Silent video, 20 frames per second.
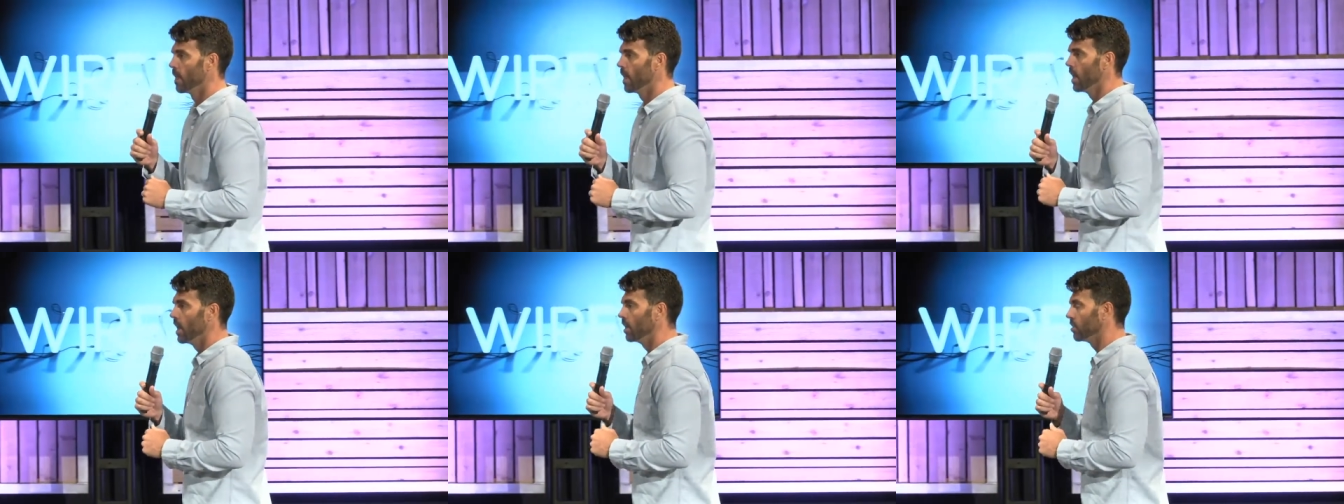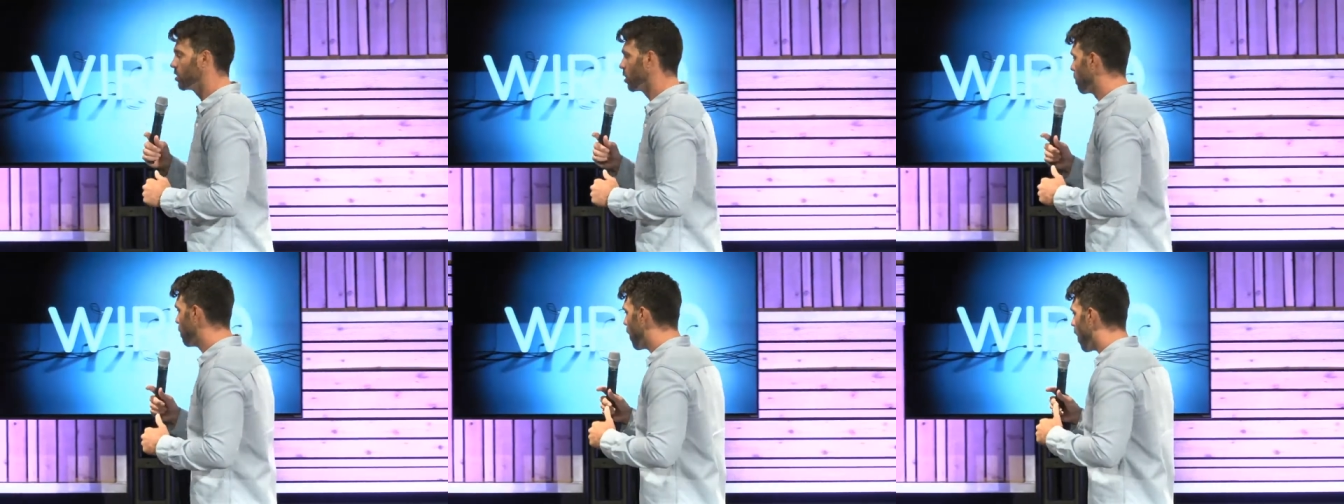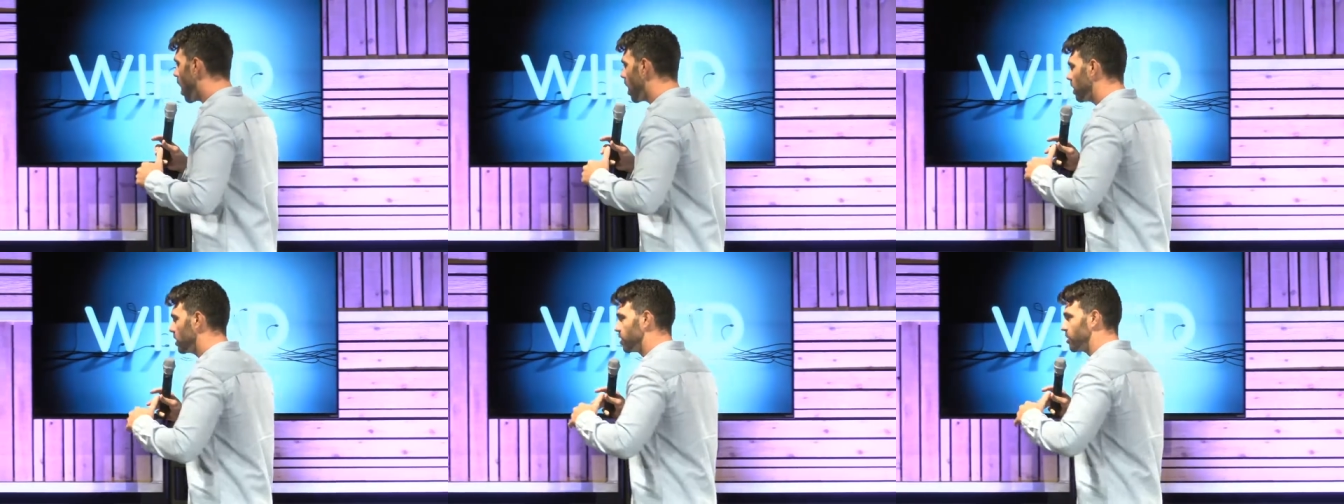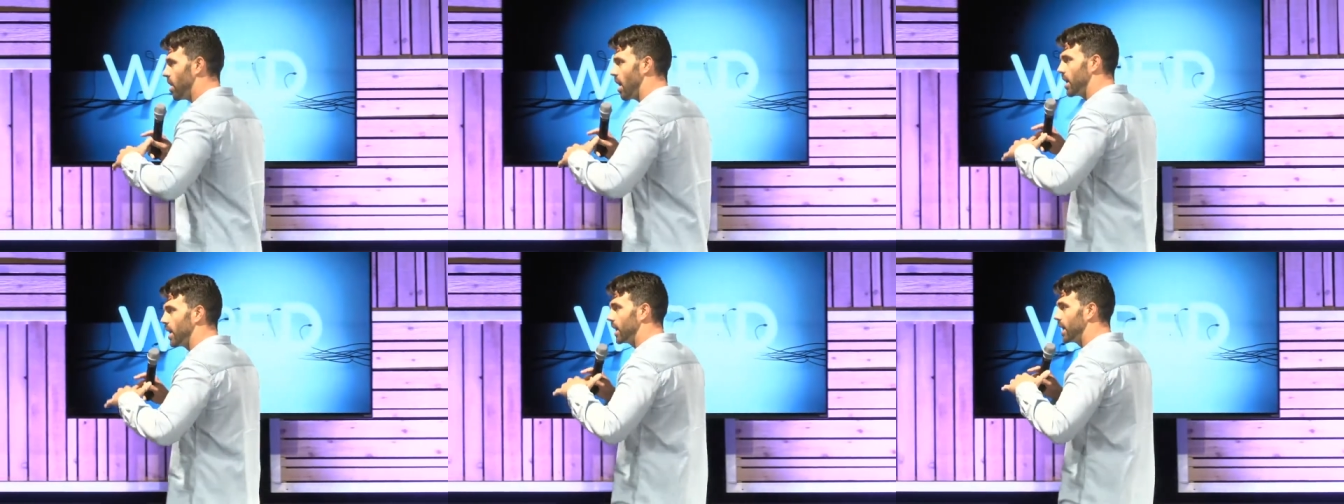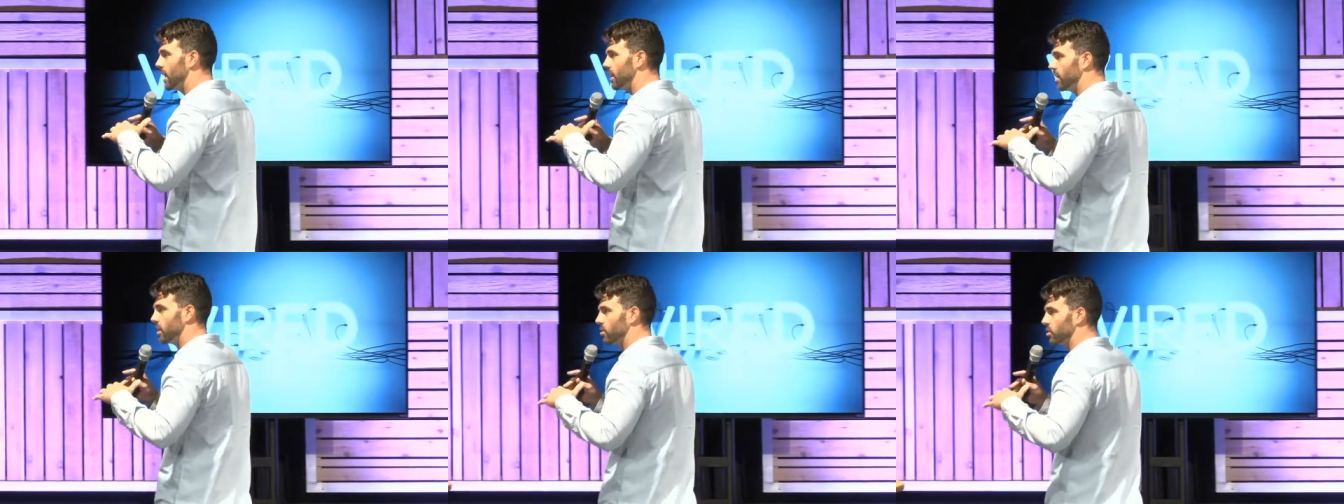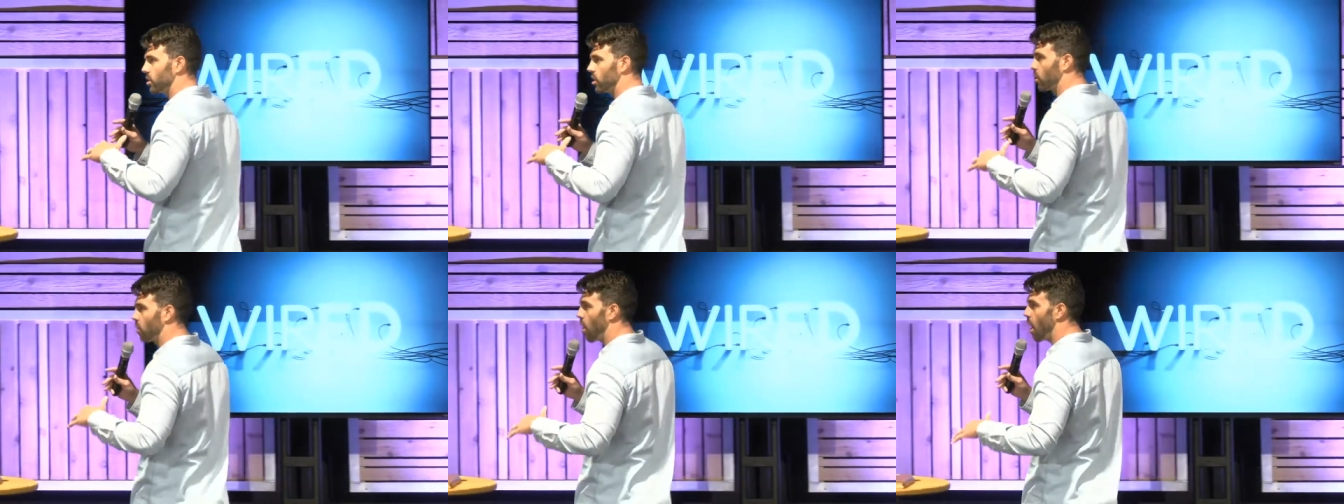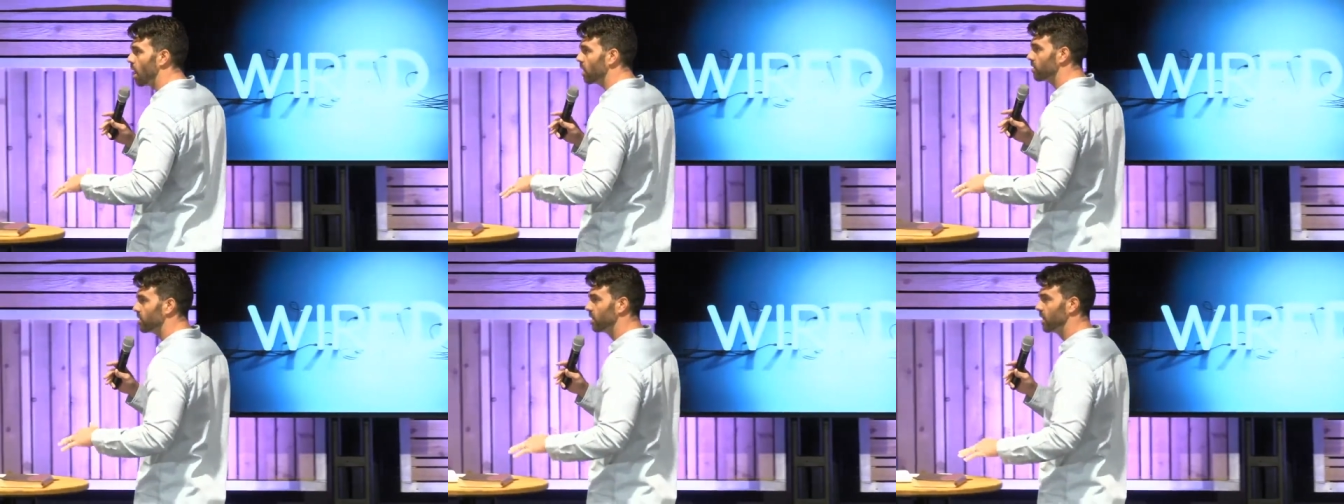And so Paul is trying to get this
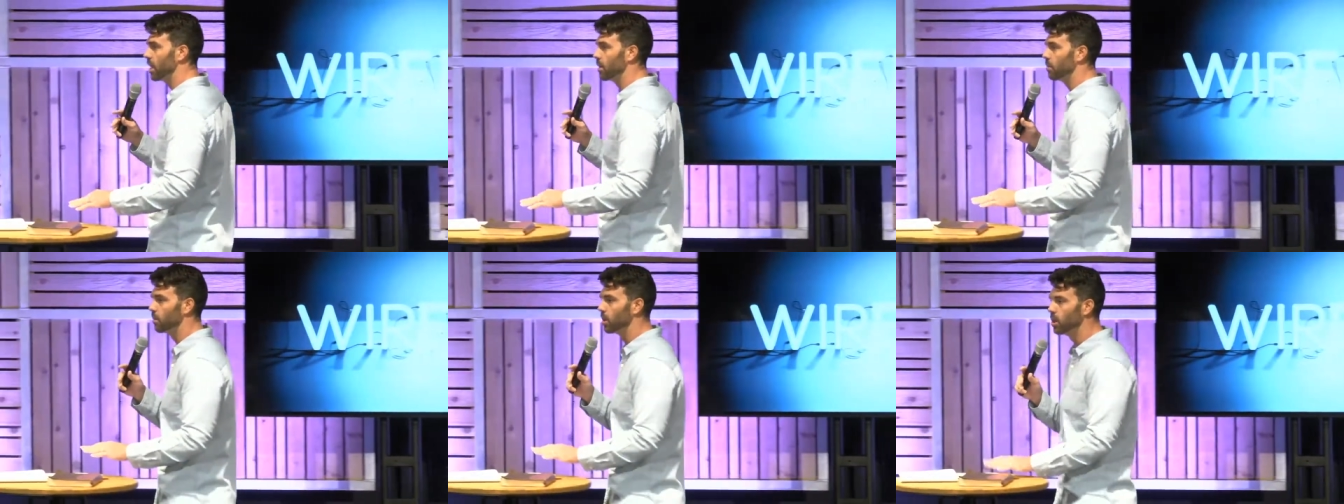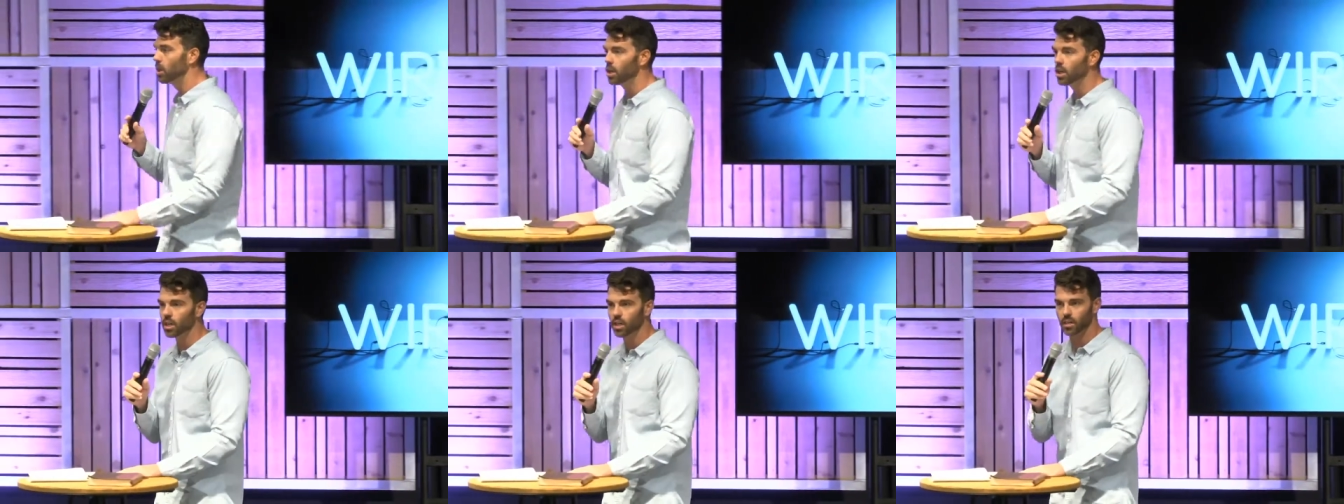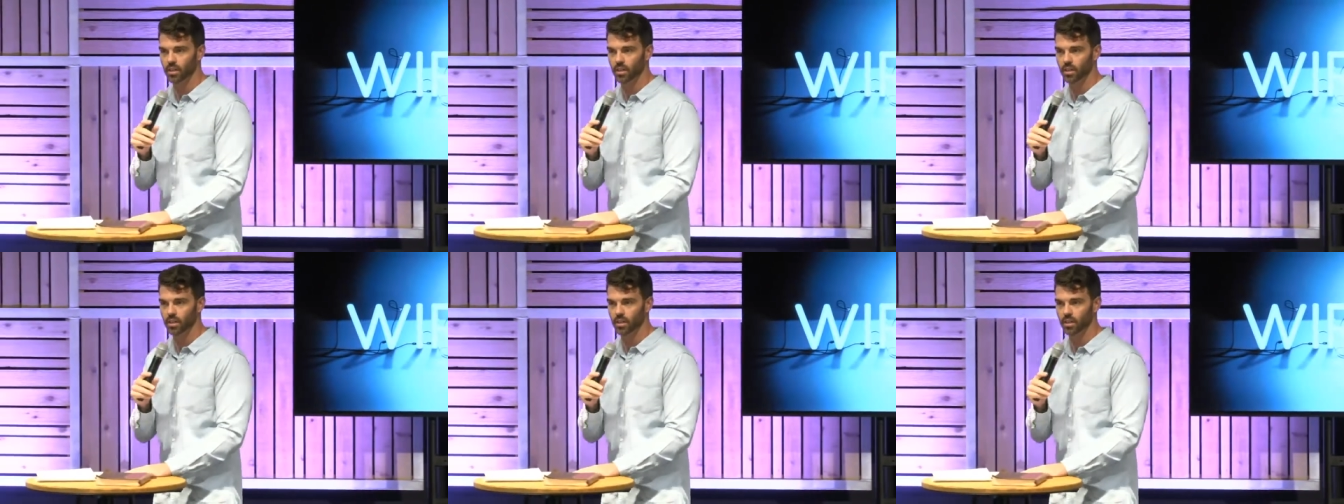across to them look,